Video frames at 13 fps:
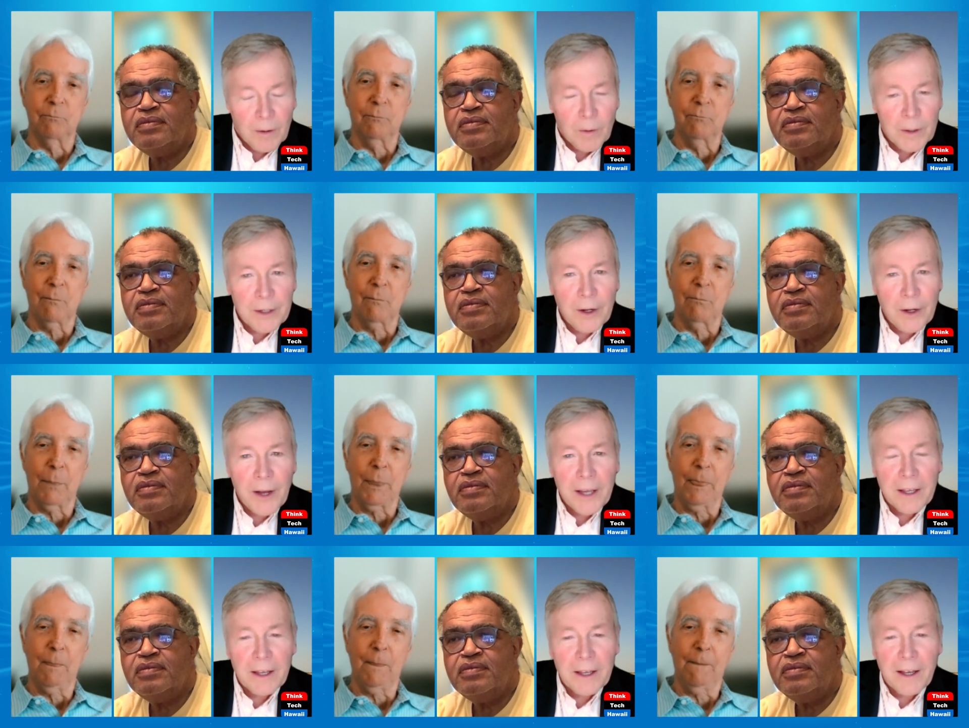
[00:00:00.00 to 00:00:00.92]
Speaker 1: You know,
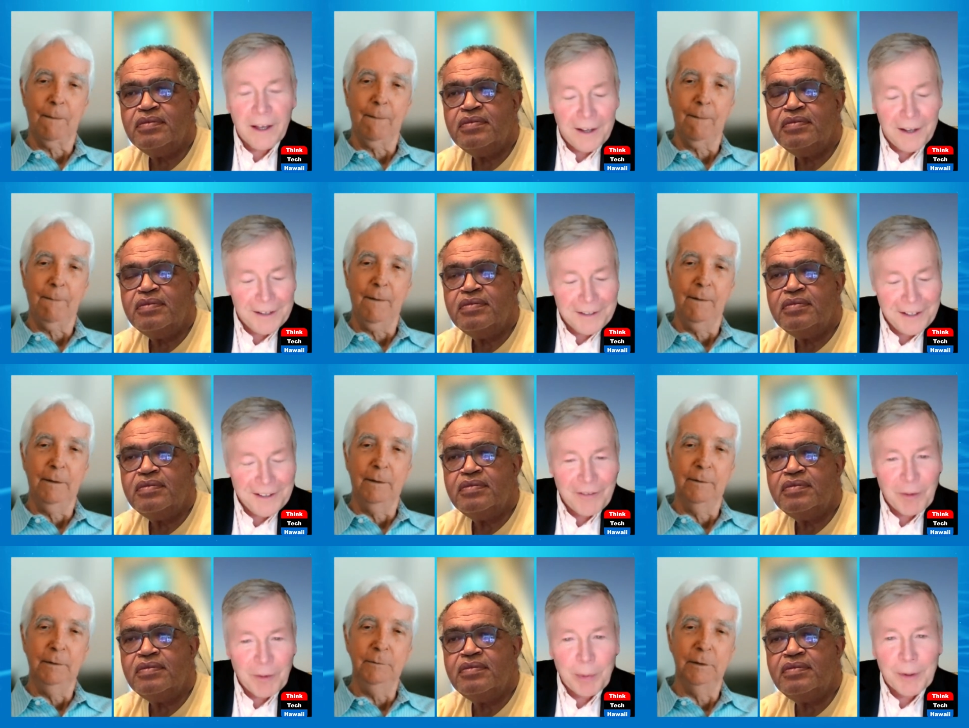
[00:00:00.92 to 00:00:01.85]
I uh, uh, I tend to
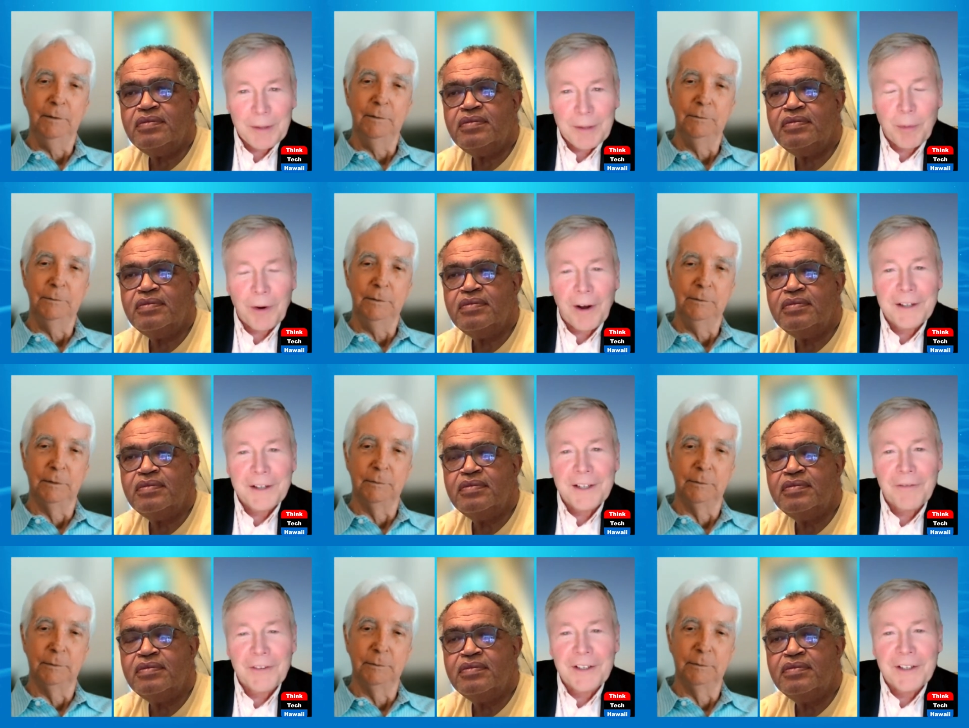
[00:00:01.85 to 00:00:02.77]
have a pretty broad
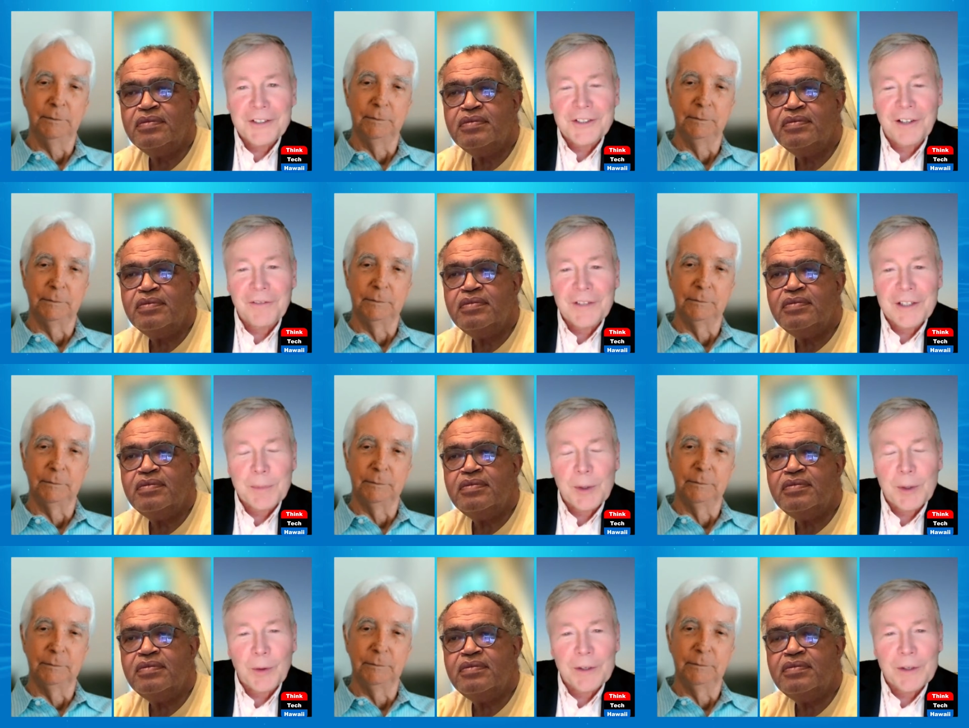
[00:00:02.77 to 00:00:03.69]
definition of
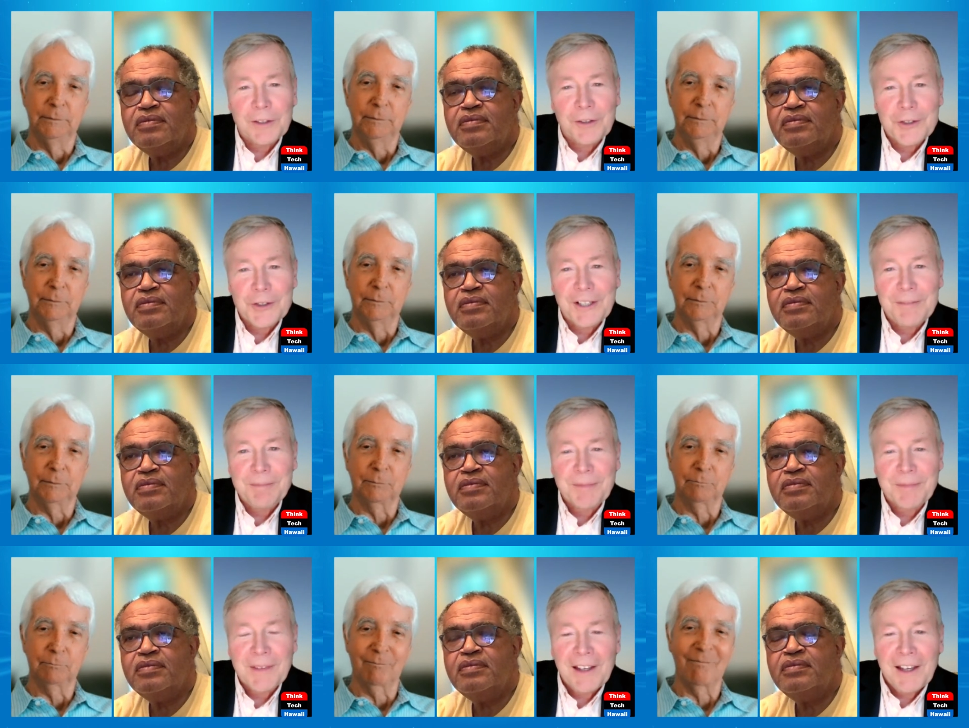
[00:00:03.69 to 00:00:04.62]
dispute resolution.
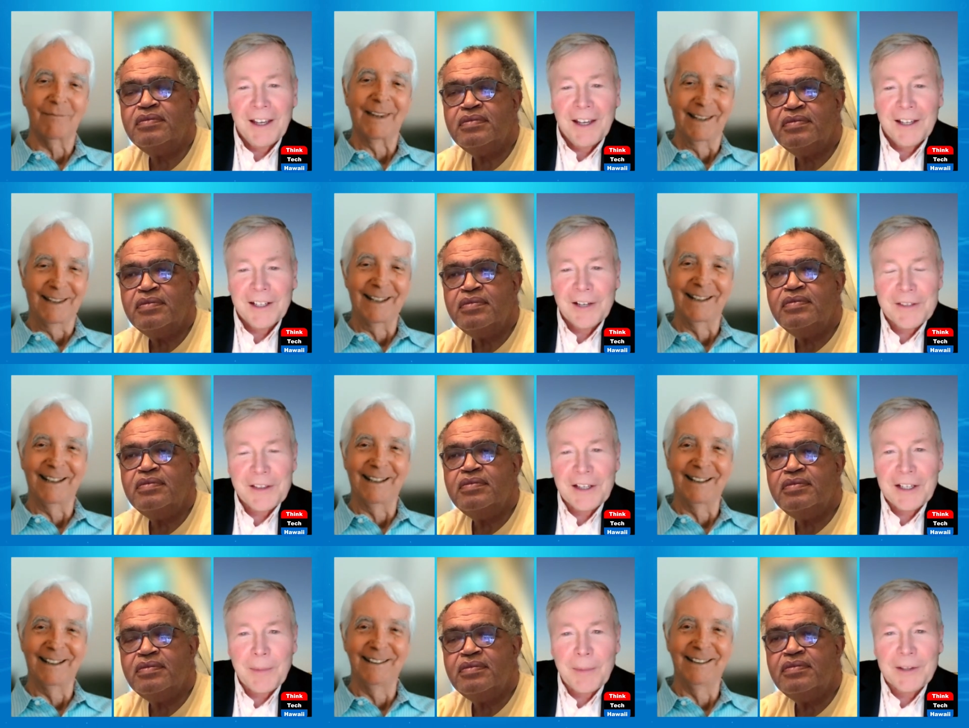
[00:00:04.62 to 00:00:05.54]
I was
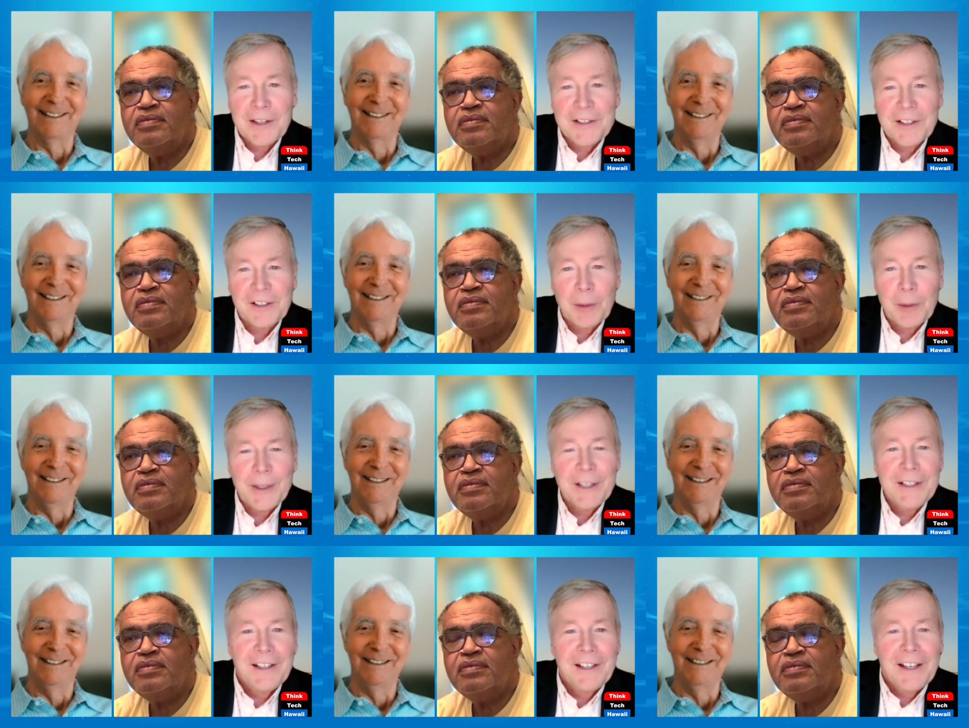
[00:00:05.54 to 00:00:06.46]
thinking about this a little
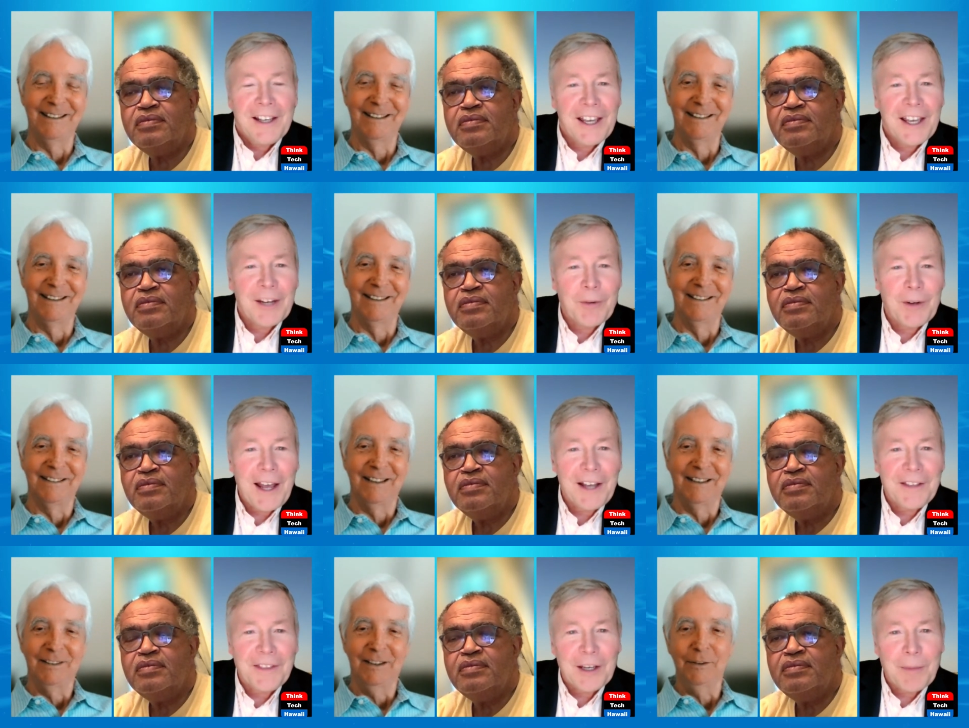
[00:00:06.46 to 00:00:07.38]
bit. And when
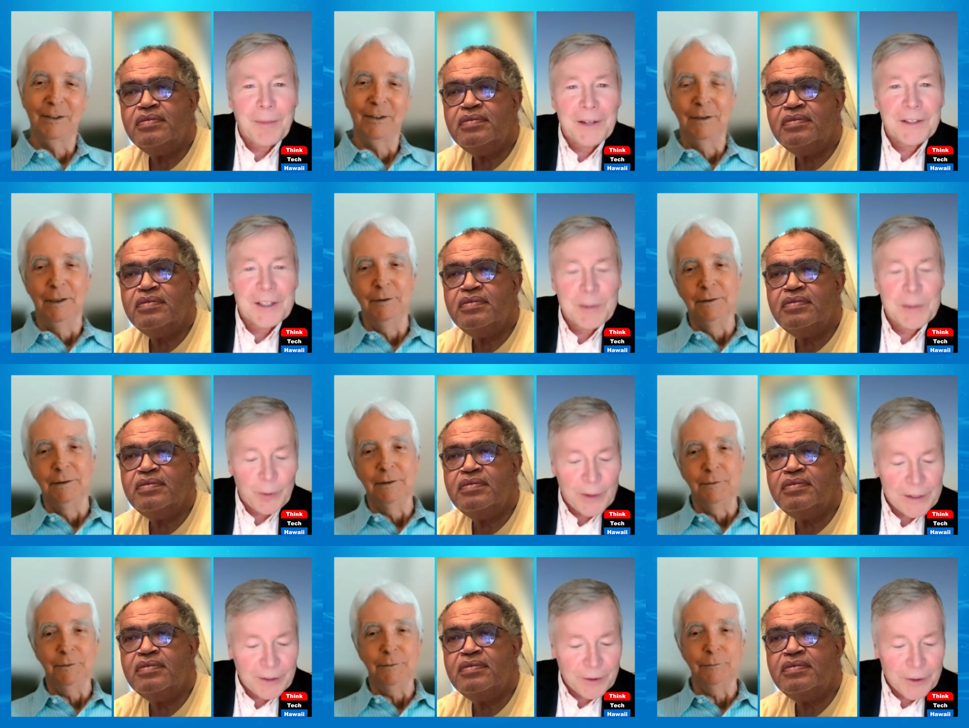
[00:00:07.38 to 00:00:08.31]
I think about dispute
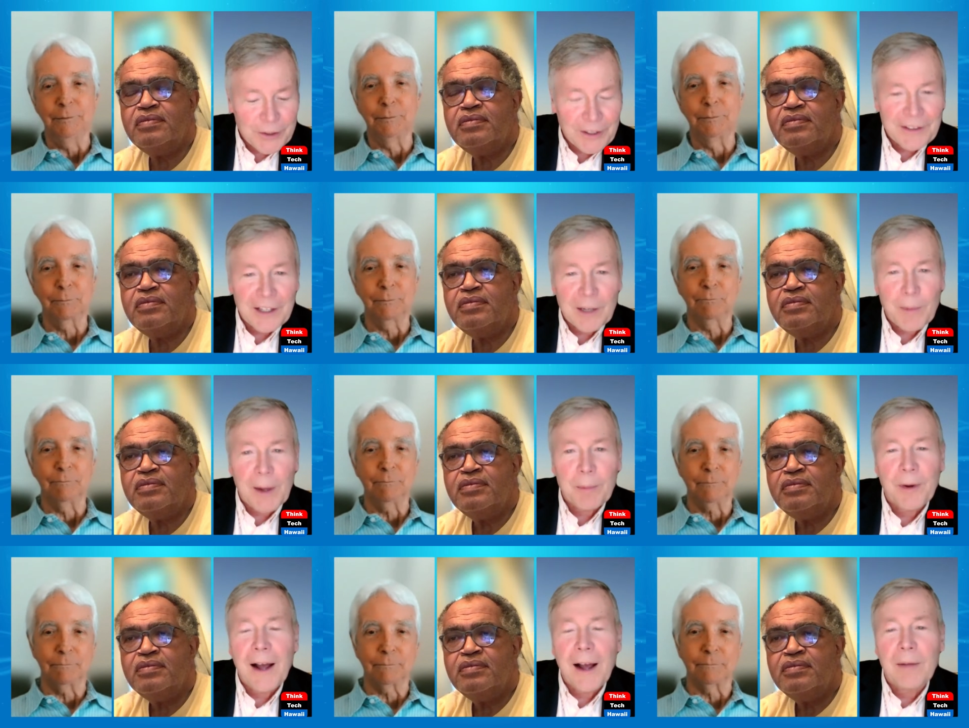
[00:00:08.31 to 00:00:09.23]
resolution, I think
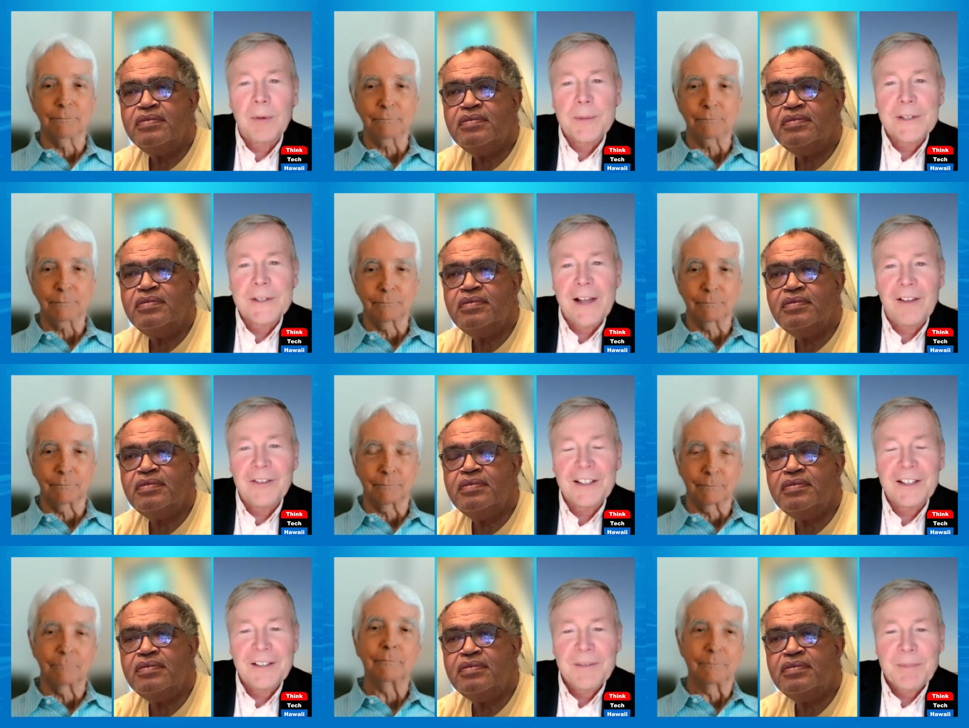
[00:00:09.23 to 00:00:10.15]
about problem
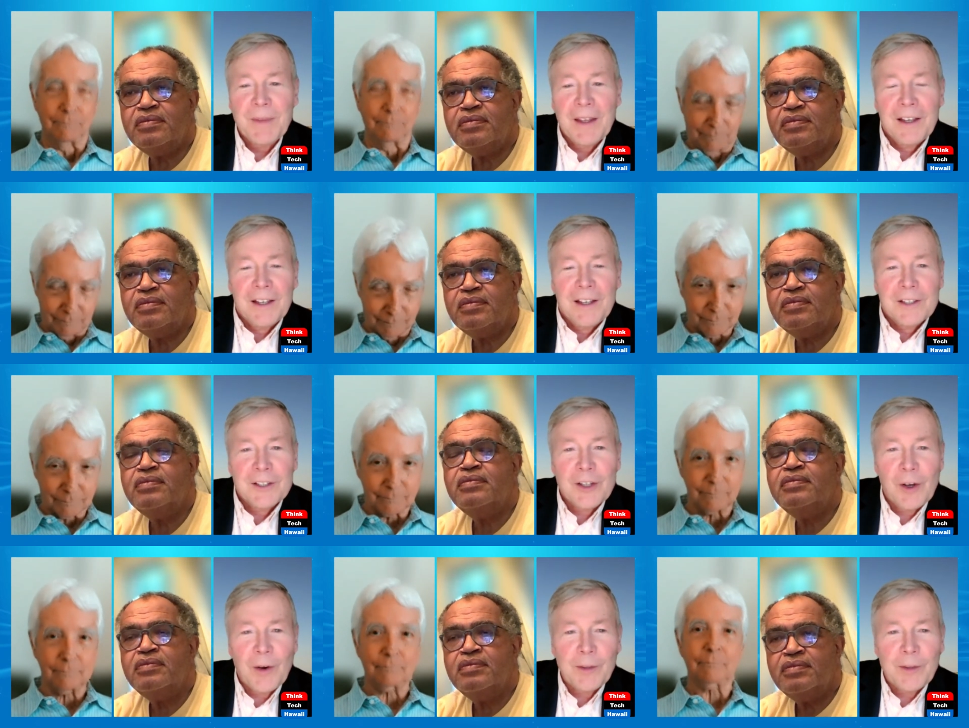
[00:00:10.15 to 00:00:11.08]
solving.
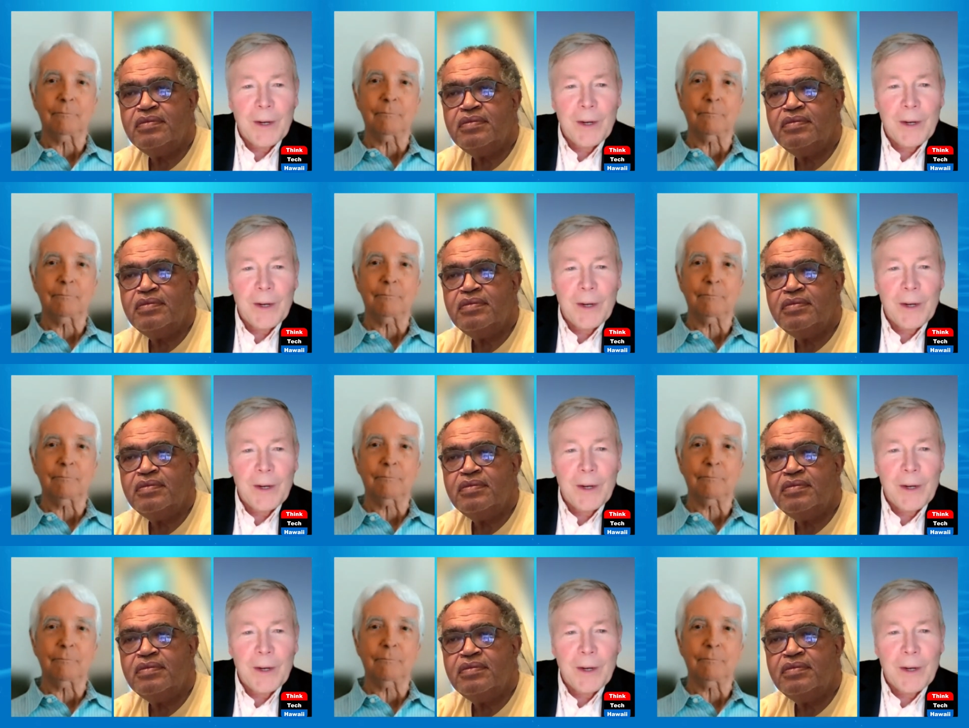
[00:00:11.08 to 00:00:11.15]
So, on the